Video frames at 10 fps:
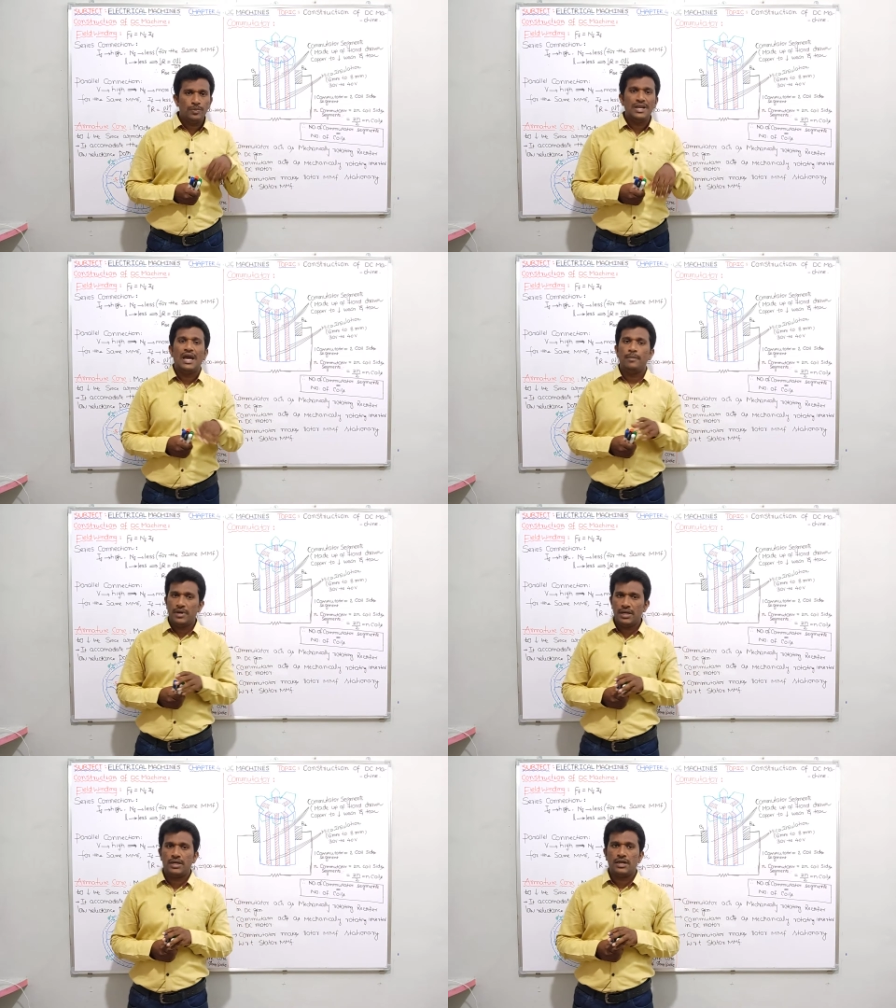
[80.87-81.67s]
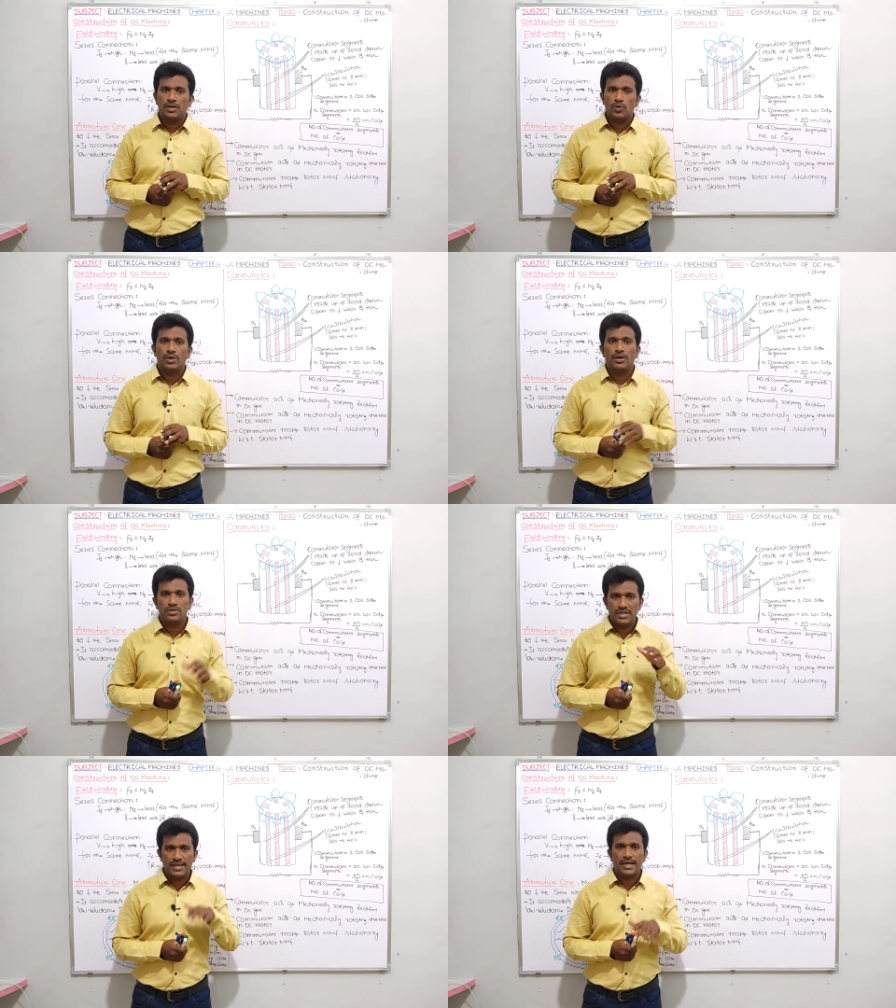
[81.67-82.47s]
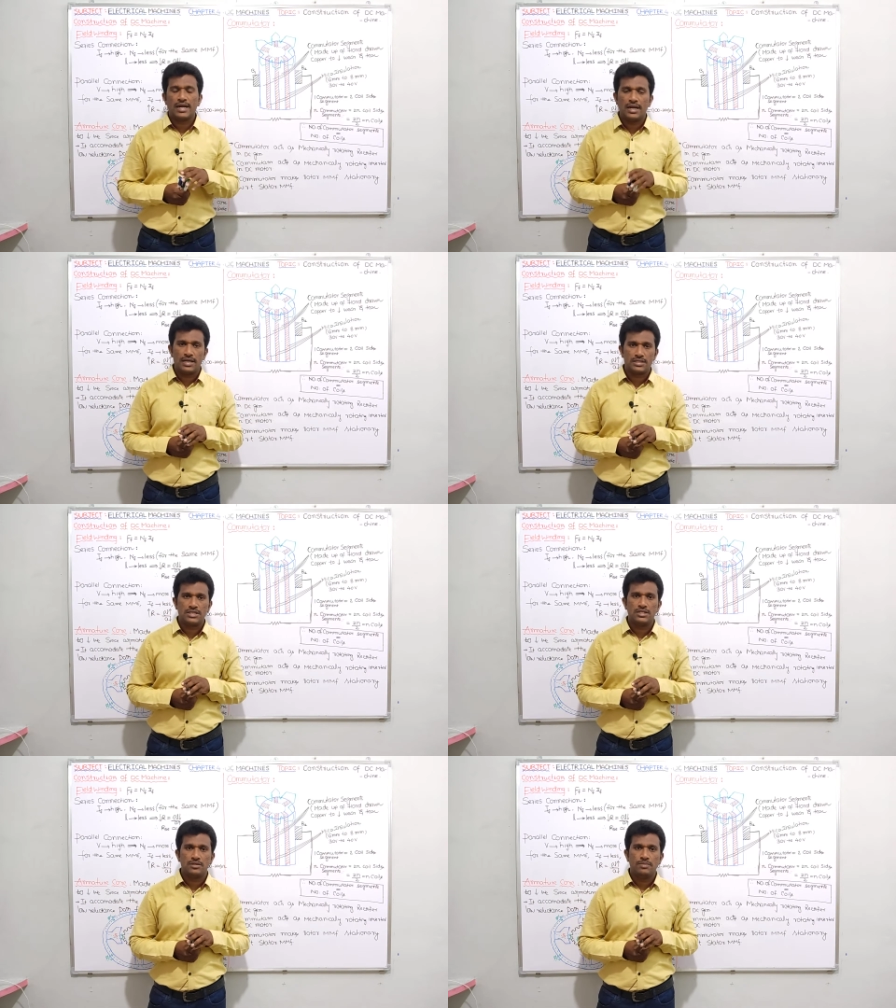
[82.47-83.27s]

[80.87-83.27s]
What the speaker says: be laminated to reduce eddy current losses